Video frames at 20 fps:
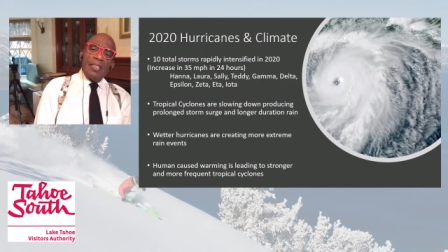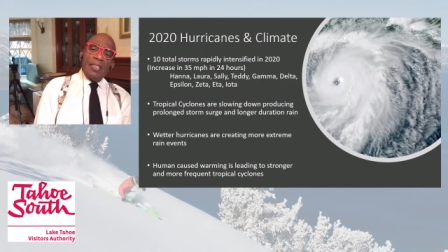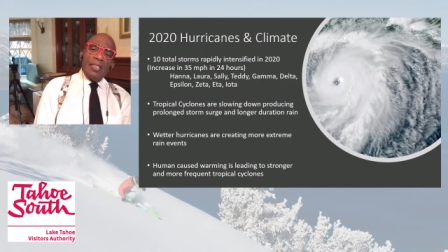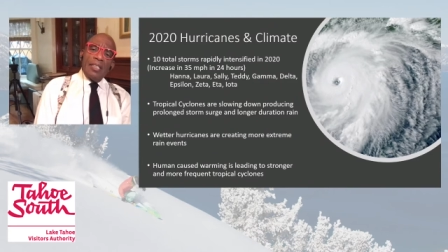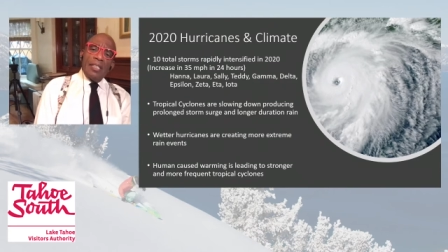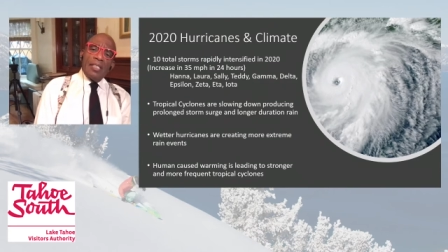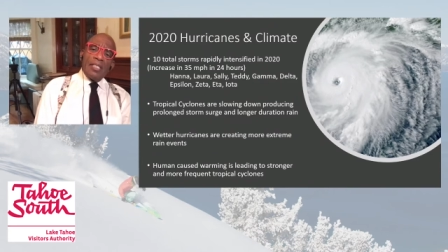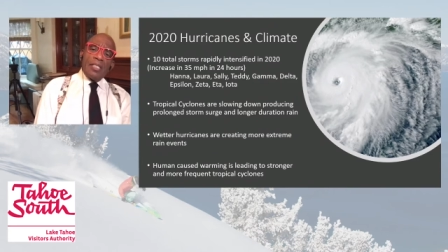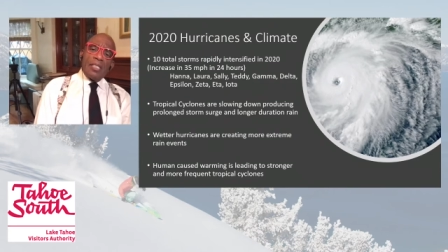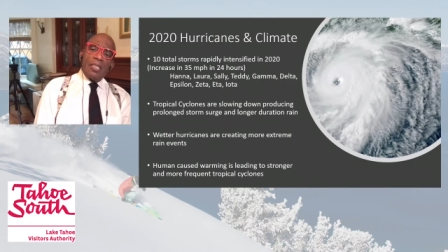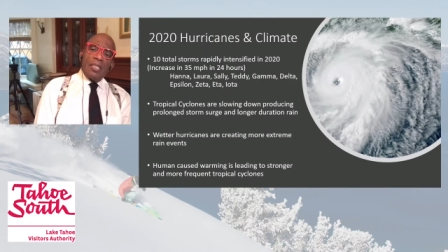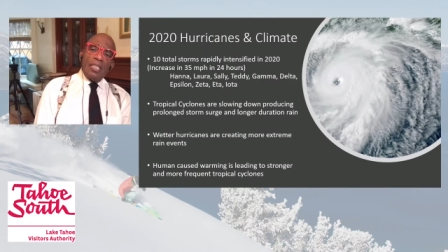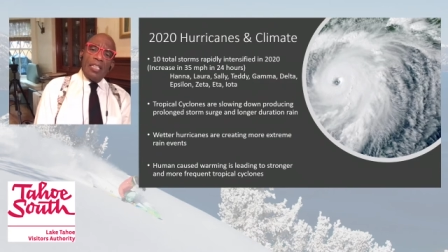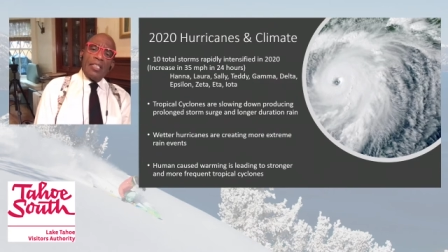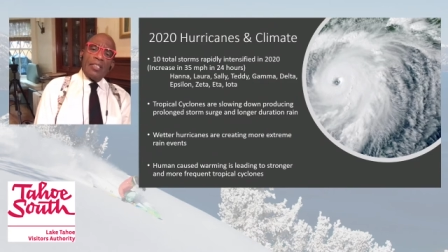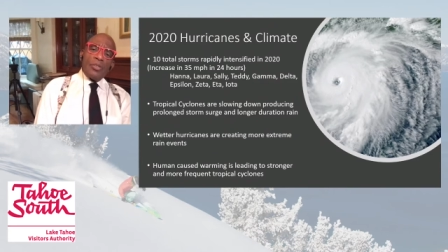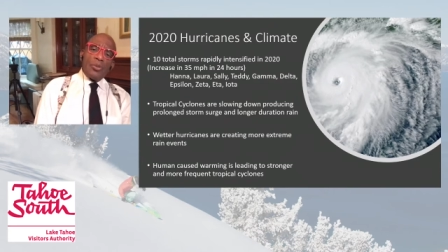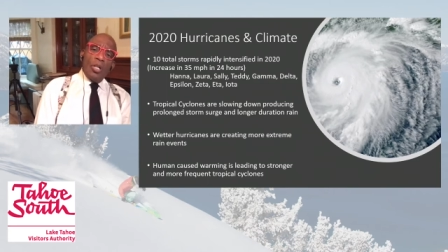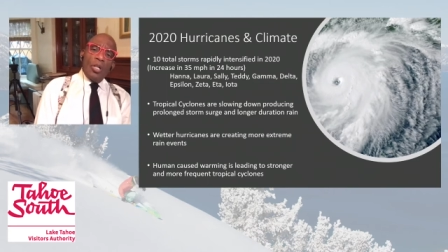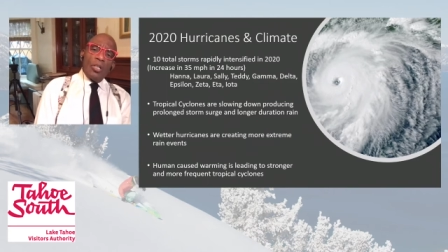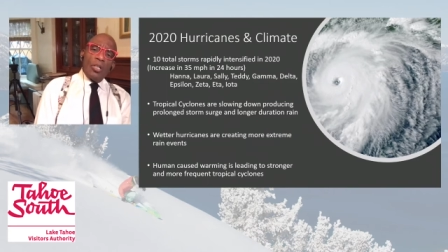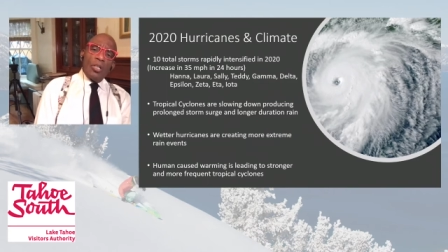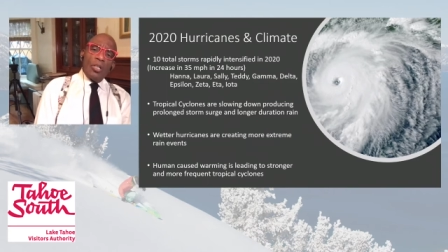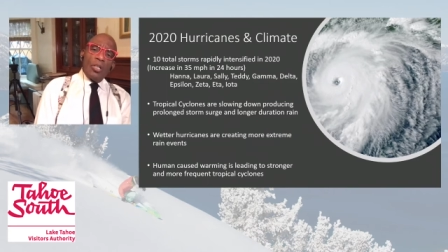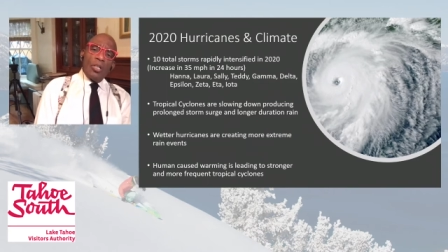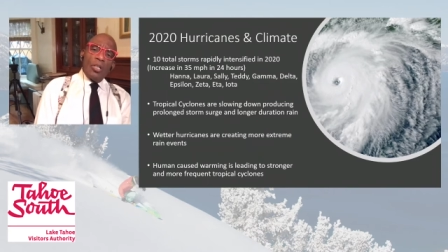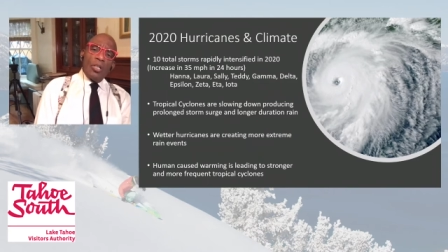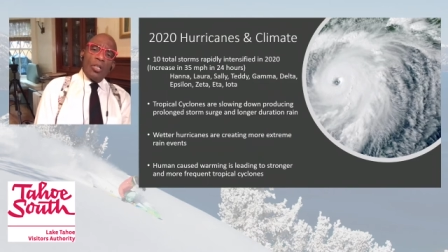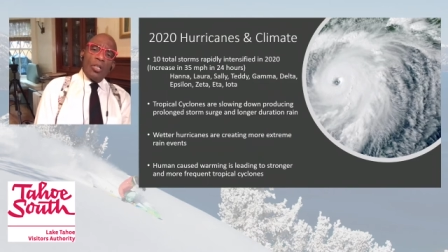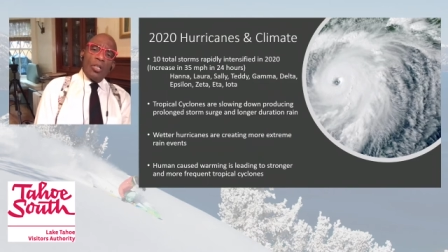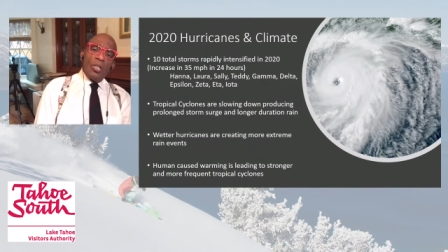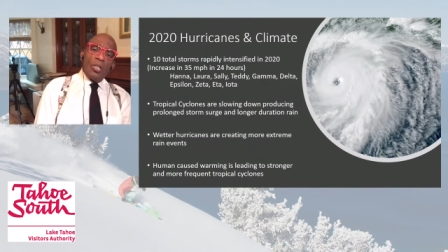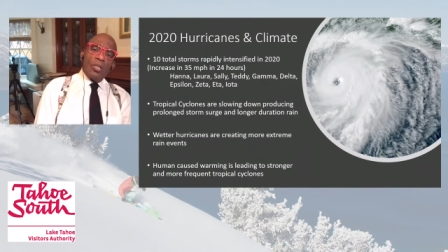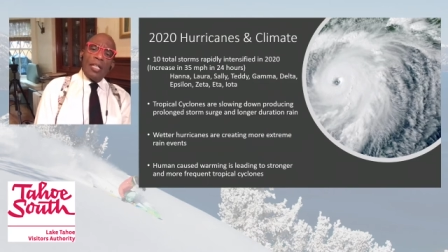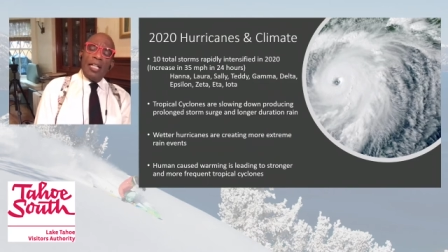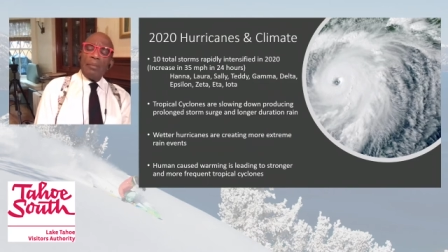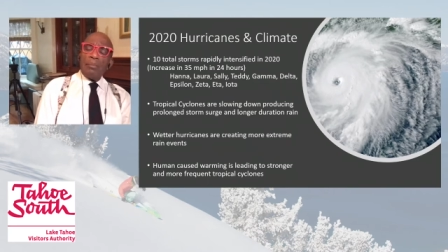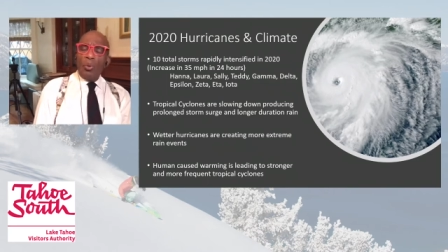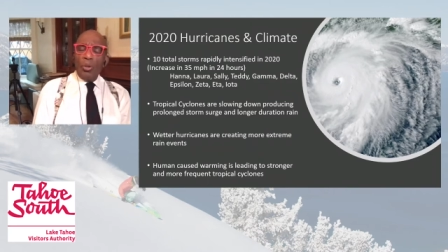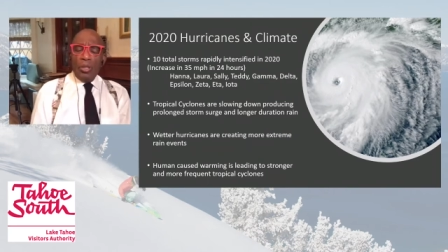is leading to stronger
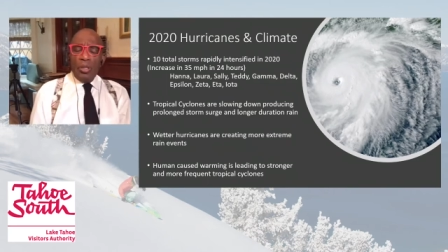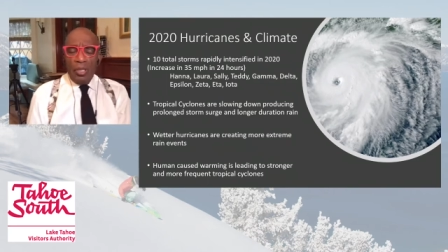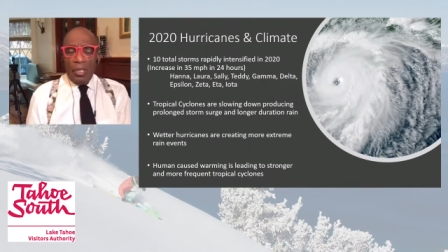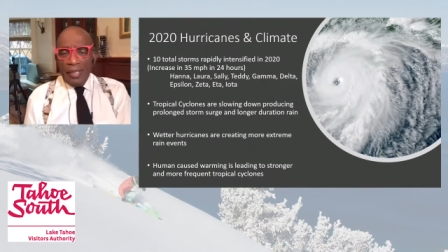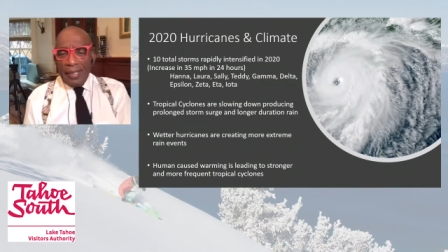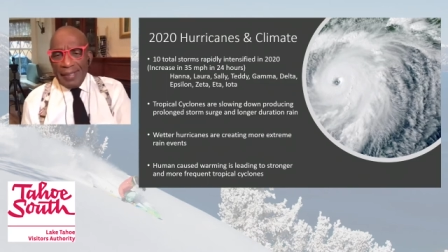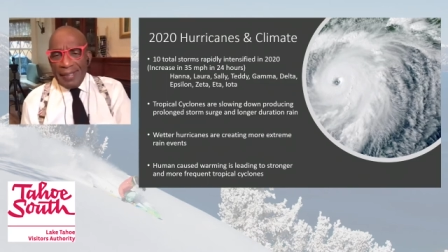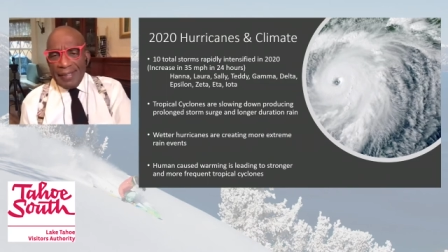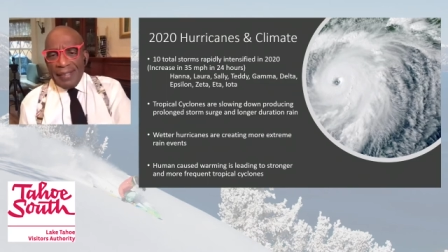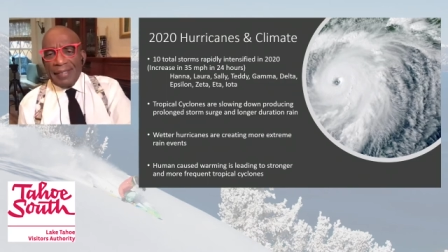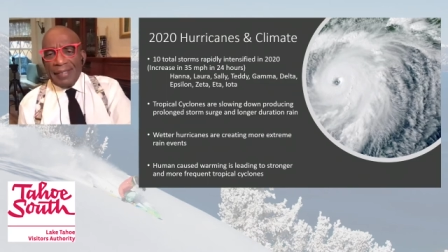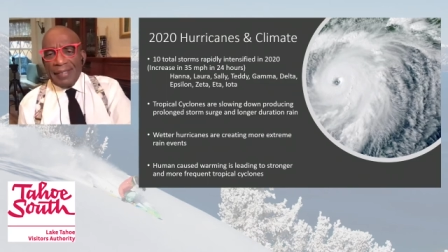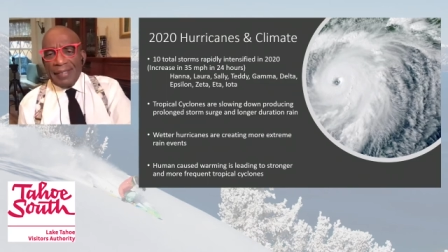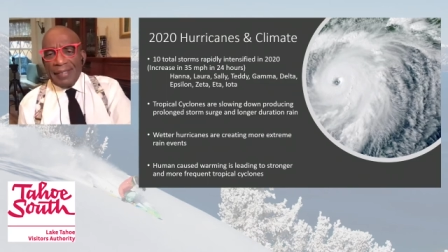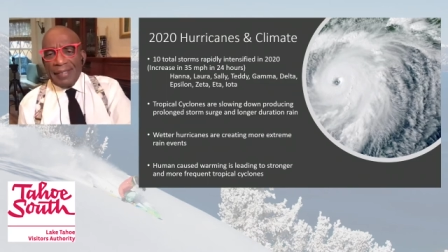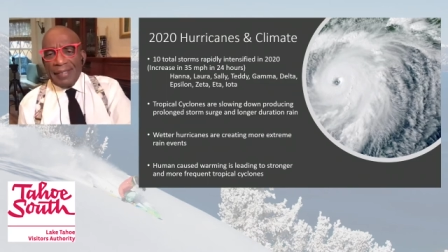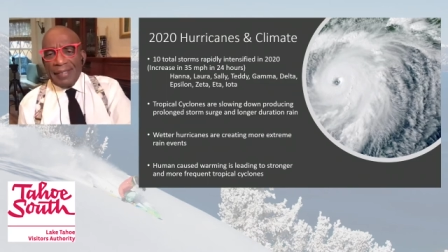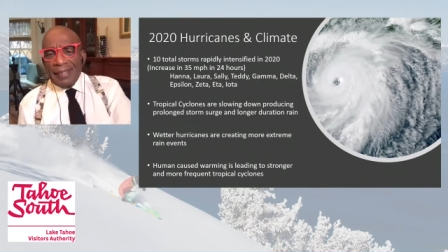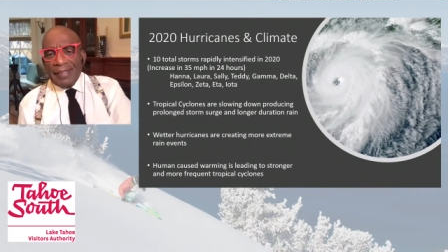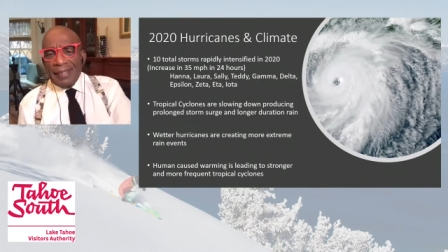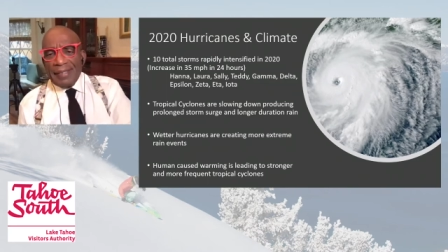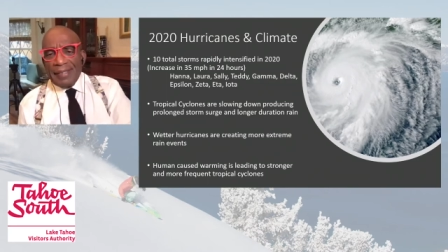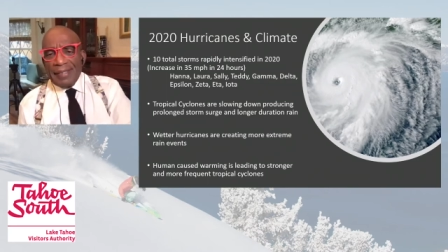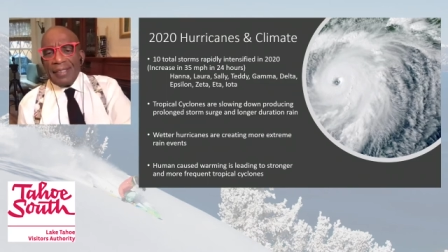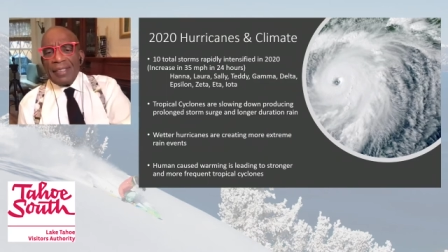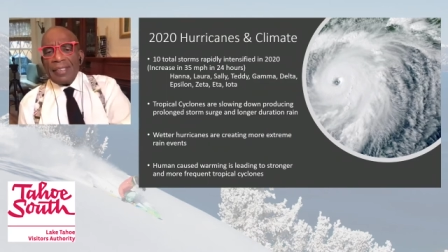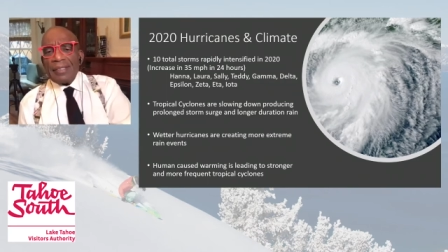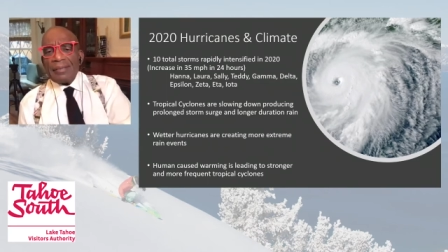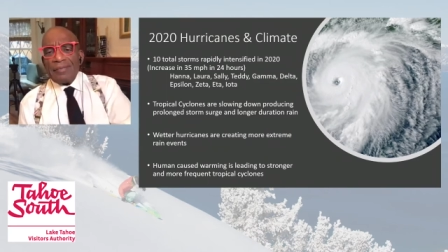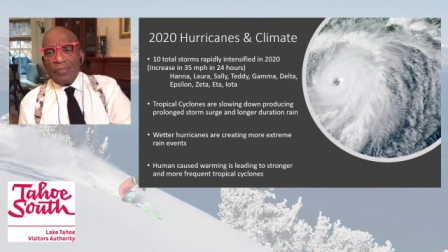and more uh, uh,